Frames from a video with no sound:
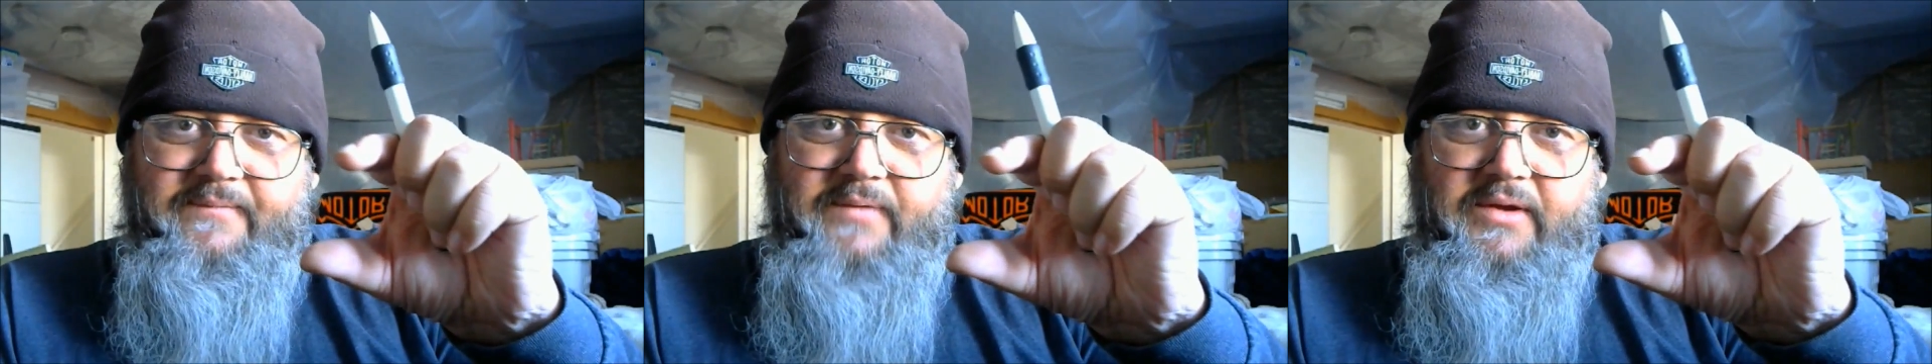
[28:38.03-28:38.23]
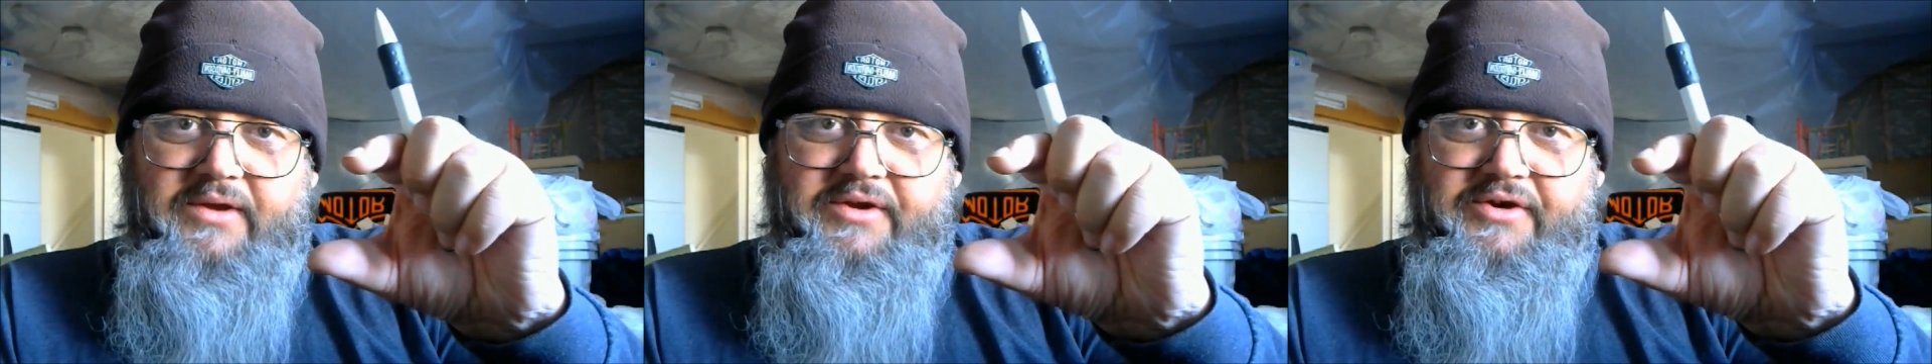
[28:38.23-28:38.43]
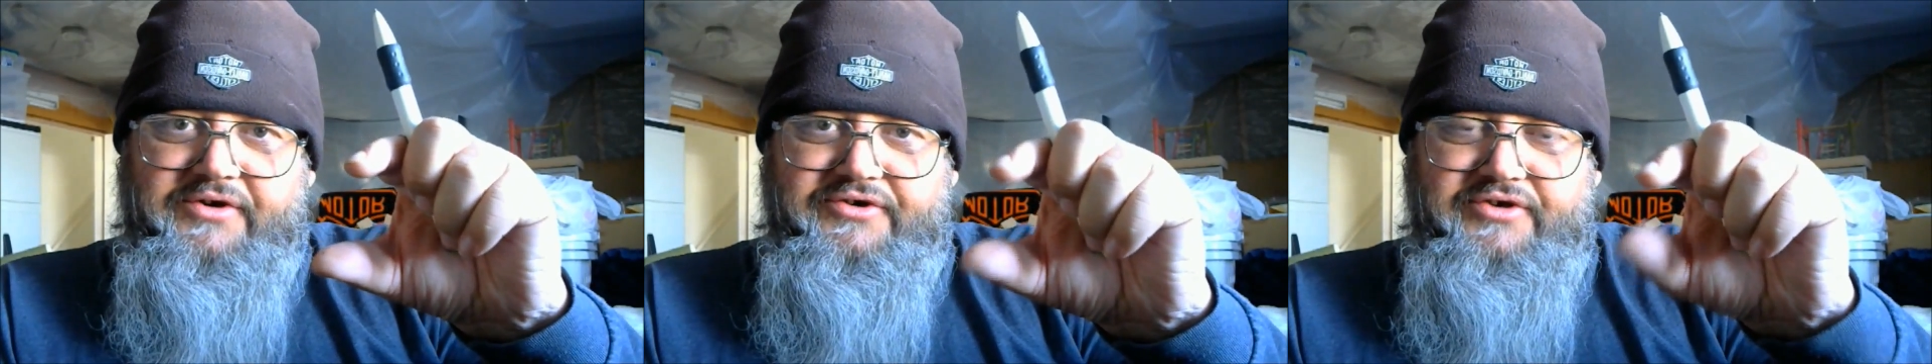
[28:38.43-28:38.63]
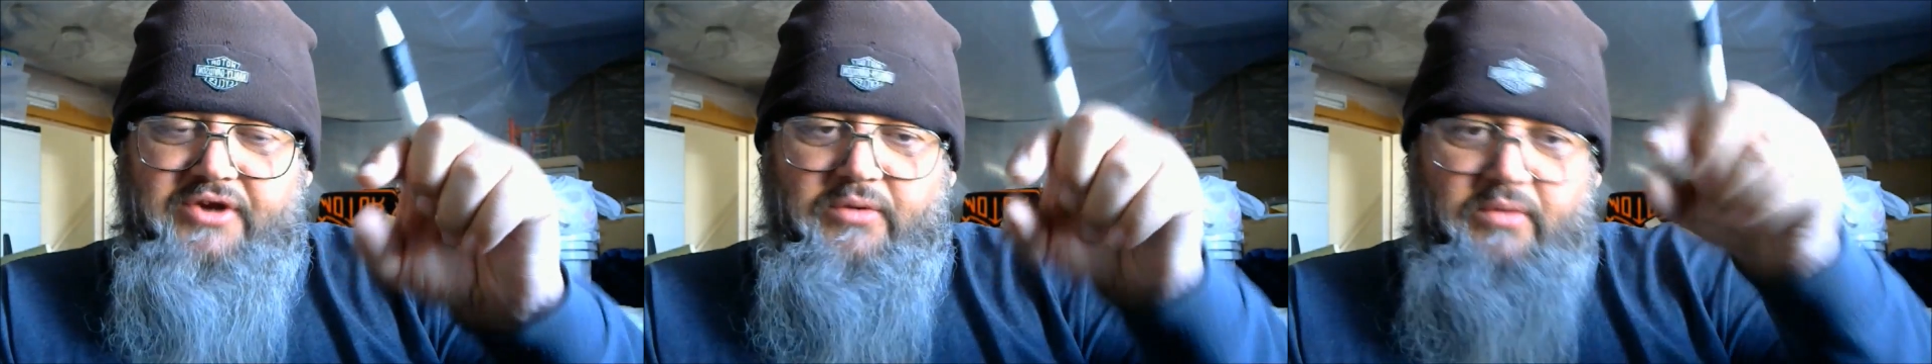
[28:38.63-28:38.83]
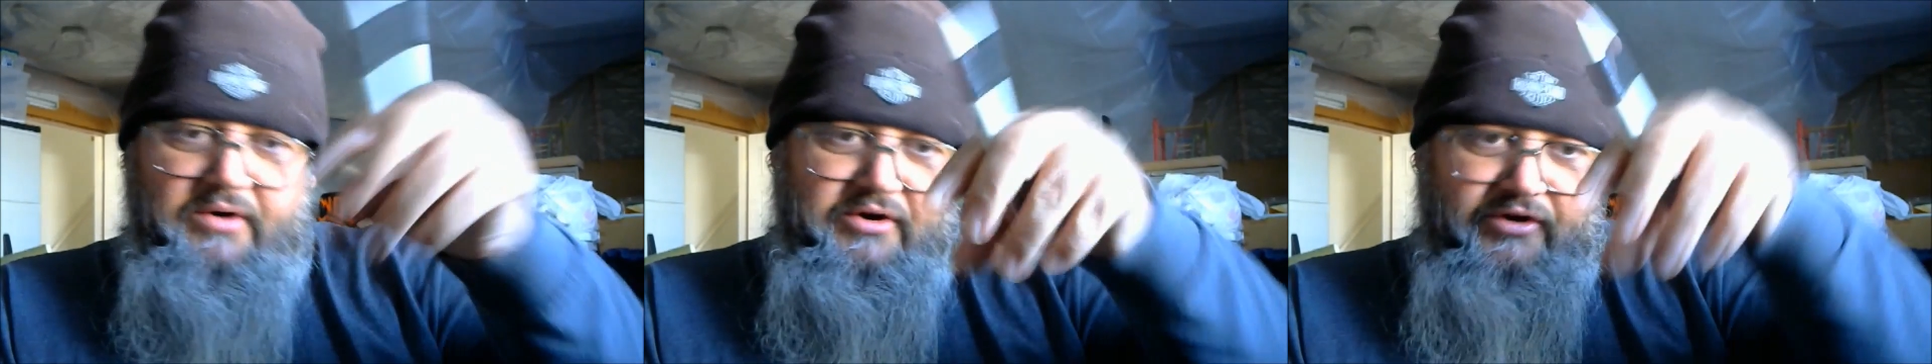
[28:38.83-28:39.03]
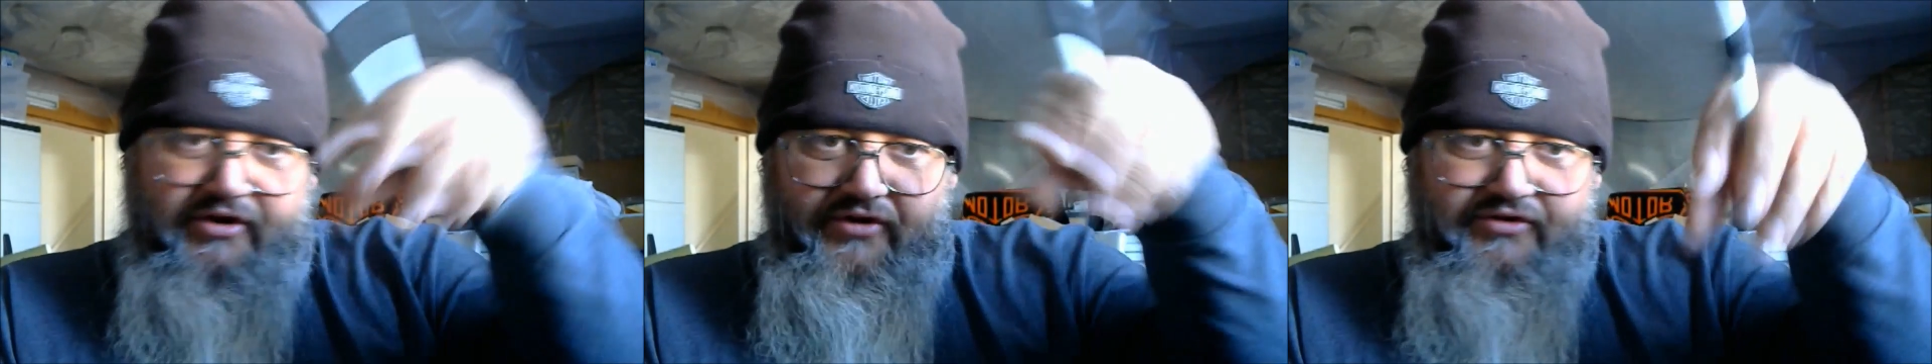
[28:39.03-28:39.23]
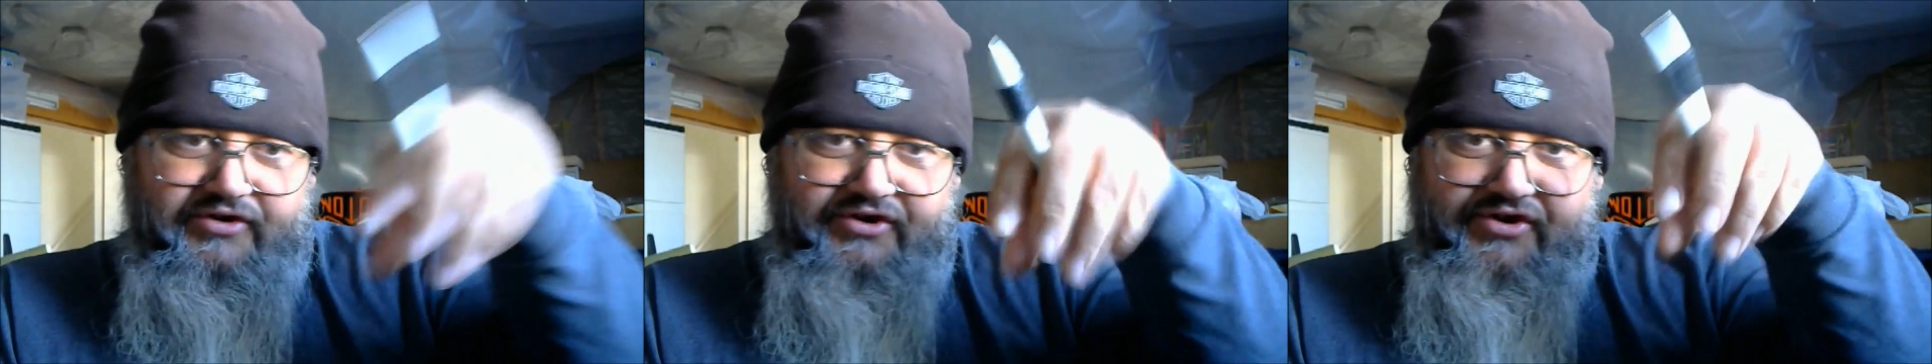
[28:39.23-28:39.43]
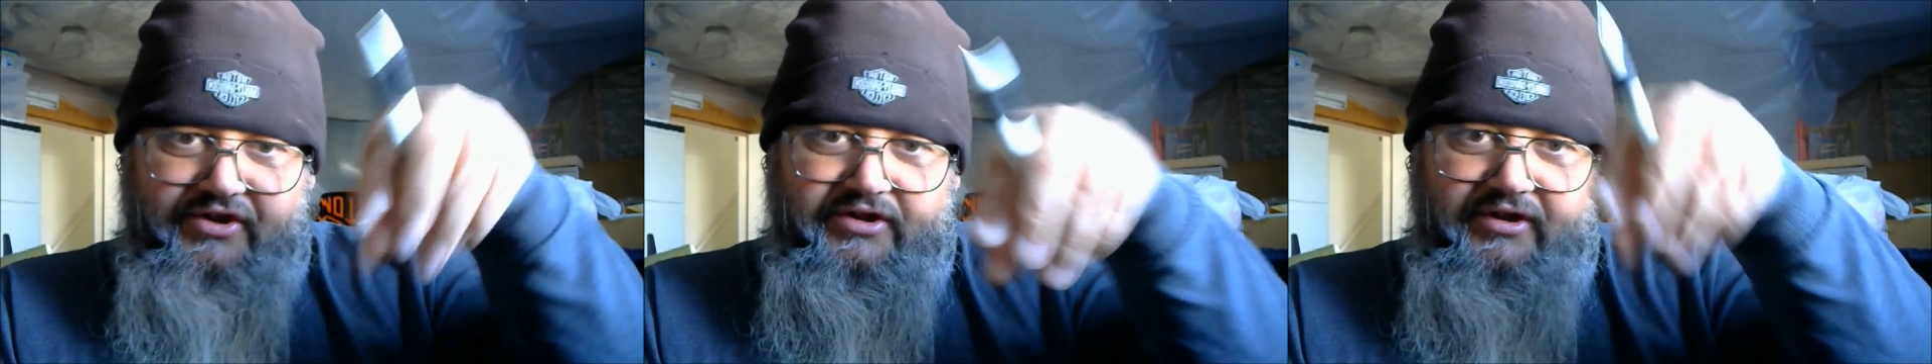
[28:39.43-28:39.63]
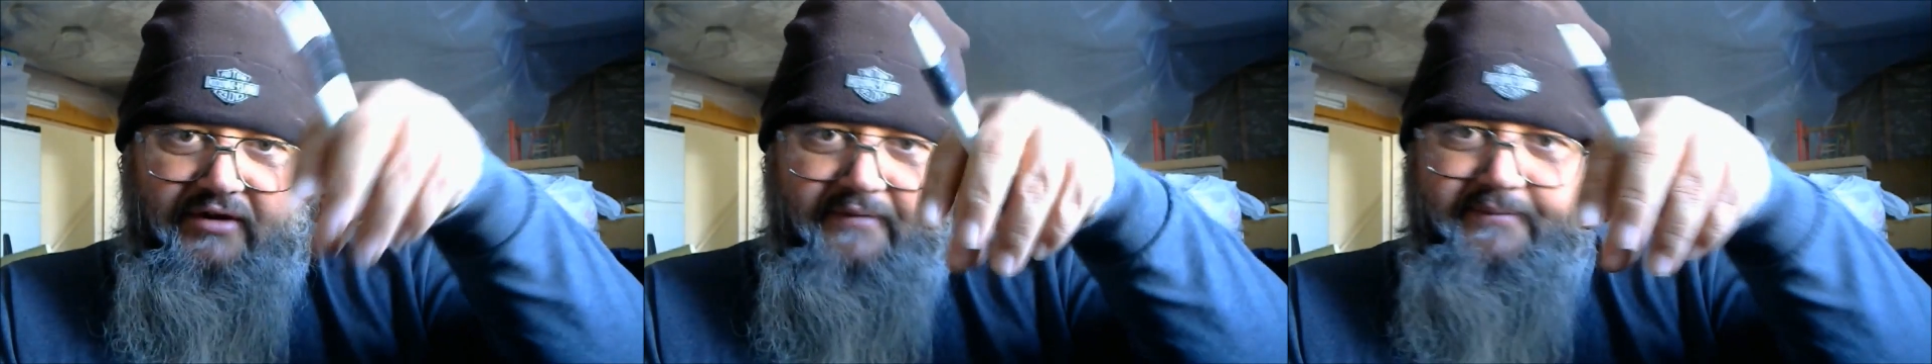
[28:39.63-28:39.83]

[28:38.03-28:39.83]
figures, and I want to do just a little